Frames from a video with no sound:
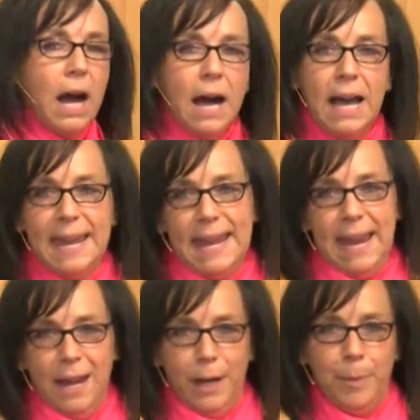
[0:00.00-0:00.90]
I
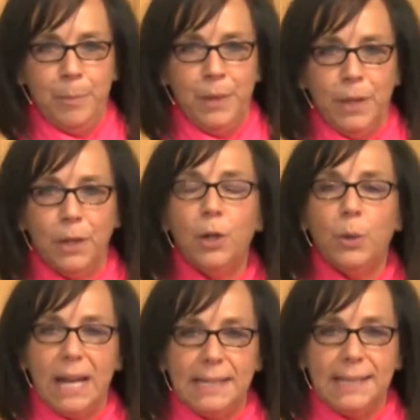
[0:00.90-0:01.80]
am
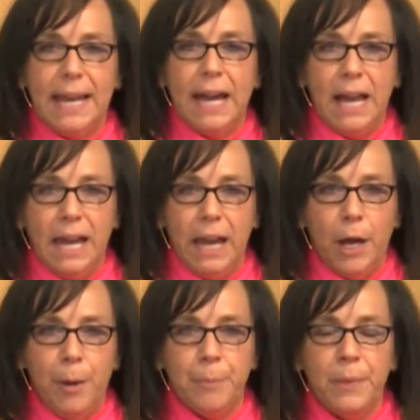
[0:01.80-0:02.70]
who I say I
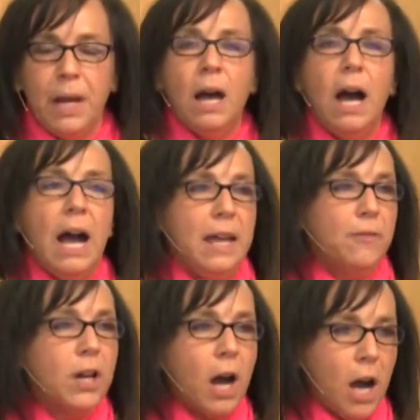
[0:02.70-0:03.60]
am. I
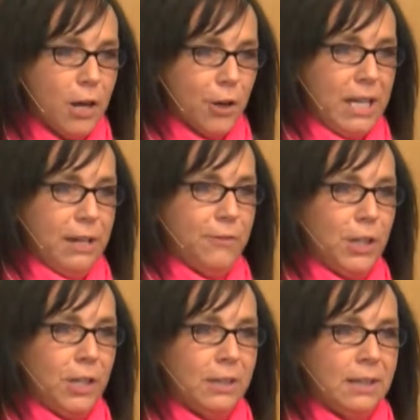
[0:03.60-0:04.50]
have conquered
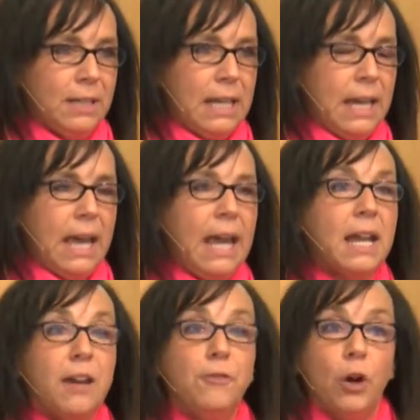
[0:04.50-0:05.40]
evil
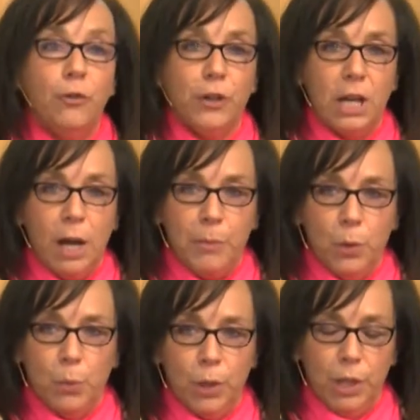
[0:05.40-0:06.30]
and I've overcome
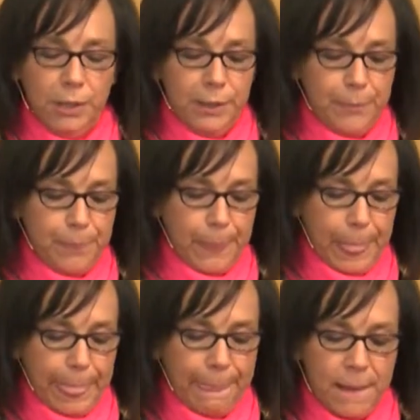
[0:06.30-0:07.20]
the world.
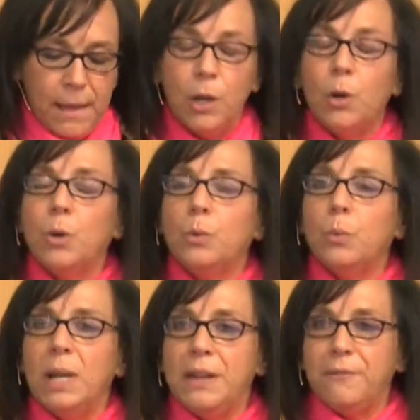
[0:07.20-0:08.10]

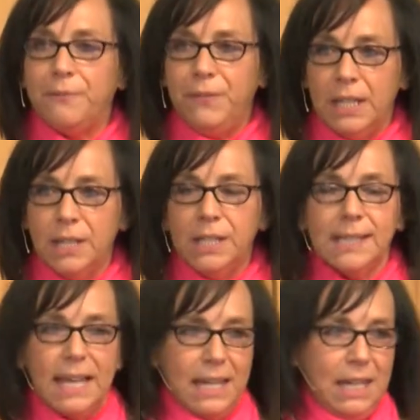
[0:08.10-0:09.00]
When it
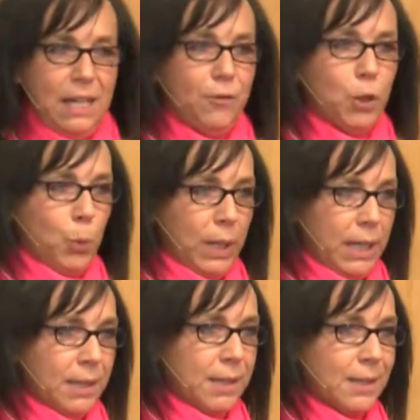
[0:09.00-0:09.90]
feels like evil
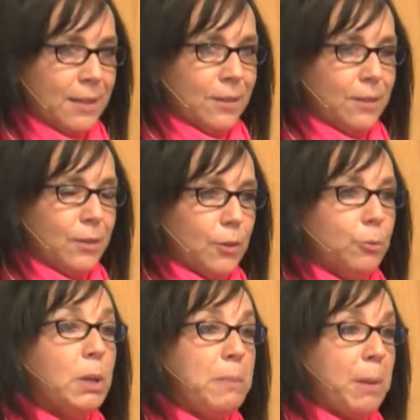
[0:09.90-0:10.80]
wins,
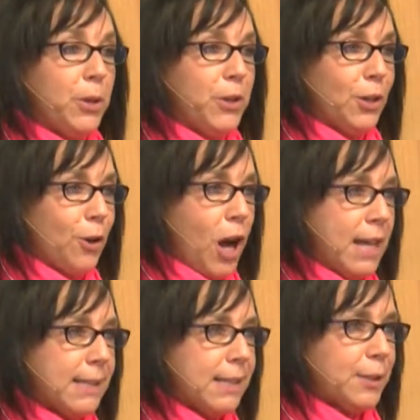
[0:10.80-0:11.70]
remember the
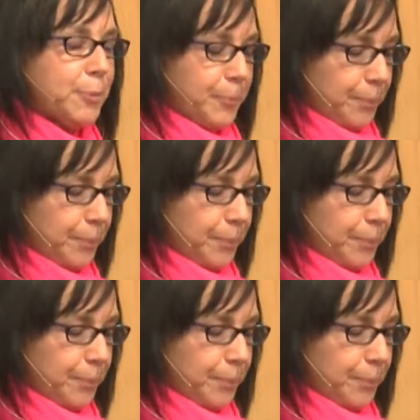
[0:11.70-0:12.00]
cross.